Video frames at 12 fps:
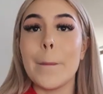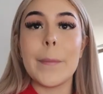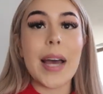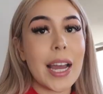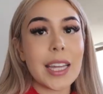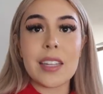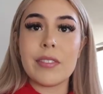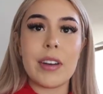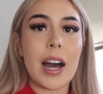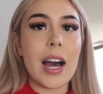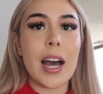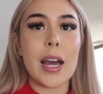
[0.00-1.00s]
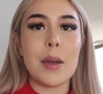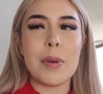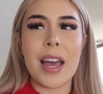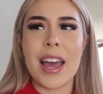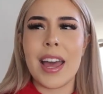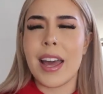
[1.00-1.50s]
baggy vibe.
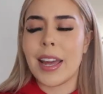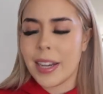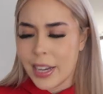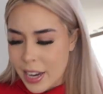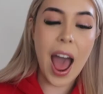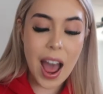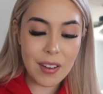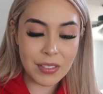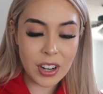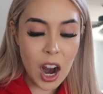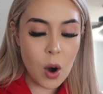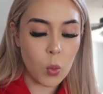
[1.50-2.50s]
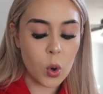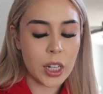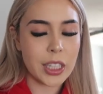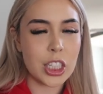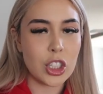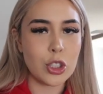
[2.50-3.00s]
And I have not
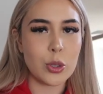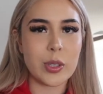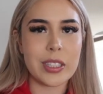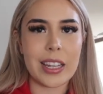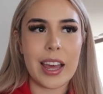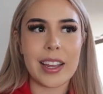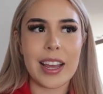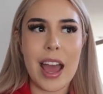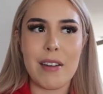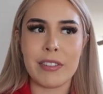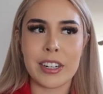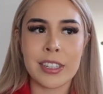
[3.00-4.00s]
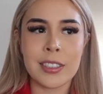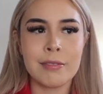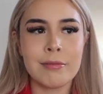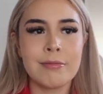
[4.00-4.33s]
worn these shoes like ever,